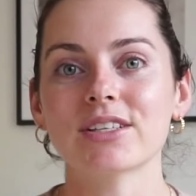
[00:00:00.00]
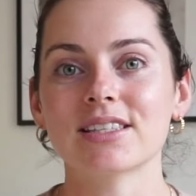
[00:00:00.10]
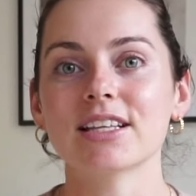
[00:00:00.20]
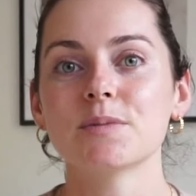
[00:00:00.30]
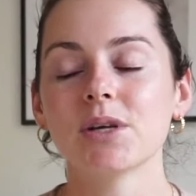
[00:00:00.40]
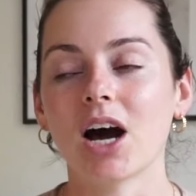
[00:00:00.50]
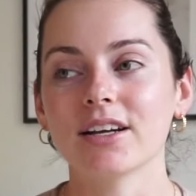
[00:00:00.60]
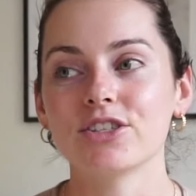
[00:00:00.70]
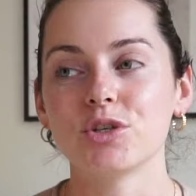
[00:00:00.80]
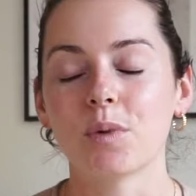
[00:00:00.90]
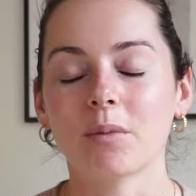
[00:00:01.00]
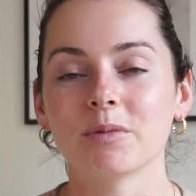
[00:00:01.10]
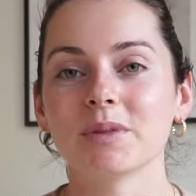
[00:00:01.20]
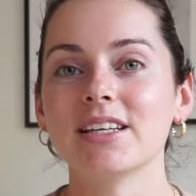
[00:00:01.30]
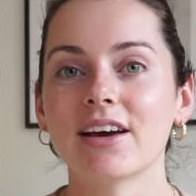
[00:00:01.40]
And let's be honest, you
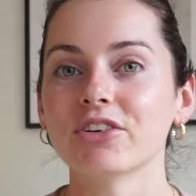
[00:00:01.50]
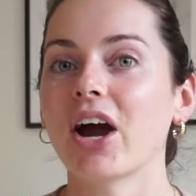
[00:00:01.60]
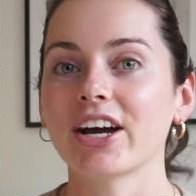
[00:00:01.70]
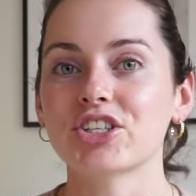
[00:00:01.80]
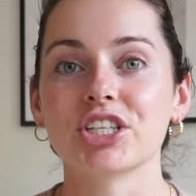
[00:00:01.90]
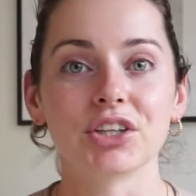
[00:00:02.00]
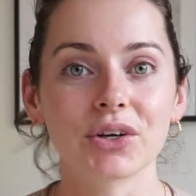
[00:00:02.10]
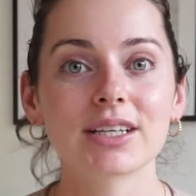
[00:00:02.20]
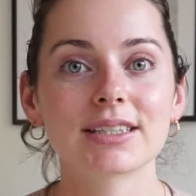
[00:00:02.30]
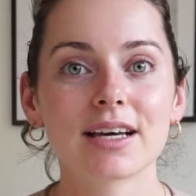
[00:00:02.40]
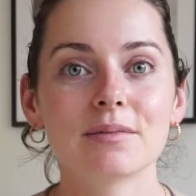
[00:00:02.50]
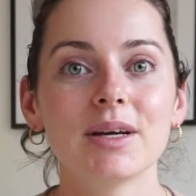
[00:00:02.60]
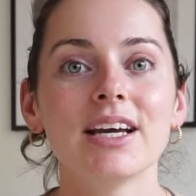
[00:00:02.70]
probably never actually look at them.